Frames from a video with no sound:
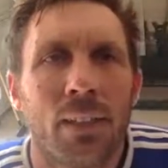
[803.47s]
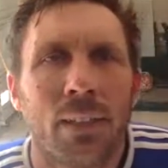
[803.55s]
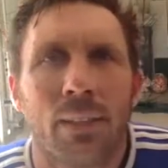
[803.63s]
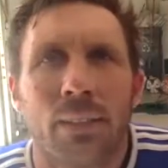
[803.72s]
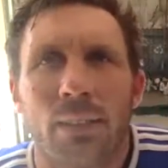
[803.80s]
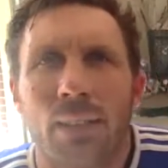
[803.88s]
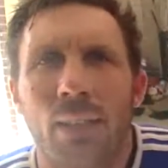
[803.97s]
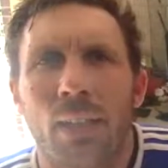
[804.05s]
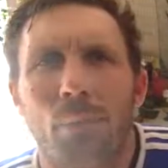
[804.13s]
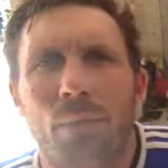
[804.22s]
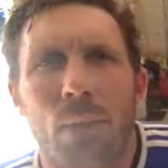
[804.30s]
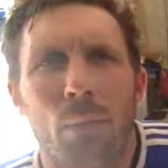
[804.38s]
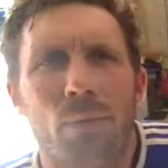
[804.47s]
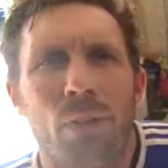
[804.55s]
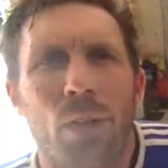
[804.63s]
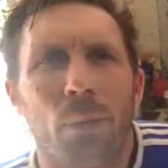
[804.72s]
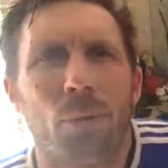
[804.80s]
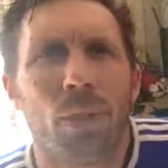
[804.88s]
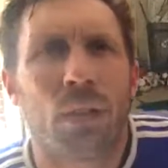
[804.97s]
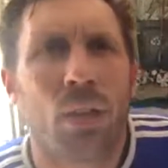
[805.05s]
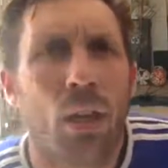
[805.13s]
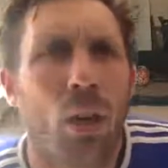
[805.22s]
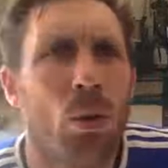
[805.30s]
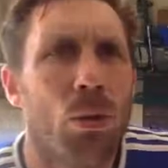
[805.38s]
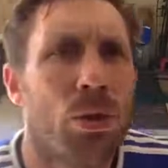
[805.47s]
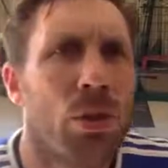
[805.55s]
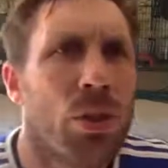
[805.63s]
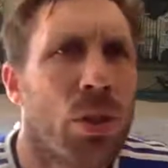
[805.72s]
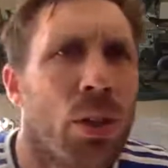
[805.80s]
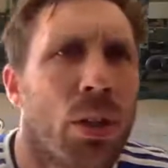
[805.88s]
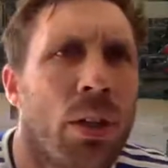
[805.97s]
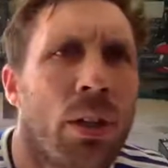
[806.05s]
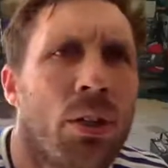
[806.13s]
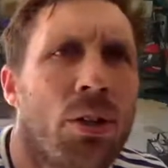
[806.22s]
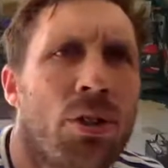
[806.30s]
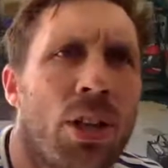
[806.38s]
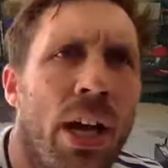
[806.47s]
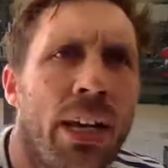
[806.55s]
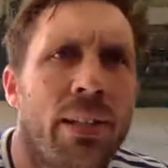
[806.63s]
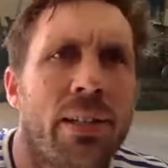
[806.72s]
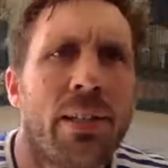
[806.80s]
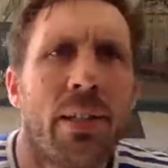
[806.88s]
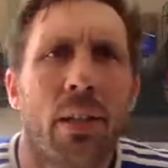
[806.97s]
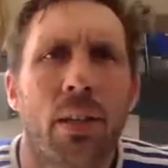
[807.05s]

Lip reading: Yeah, some of you are pretty close. Jace,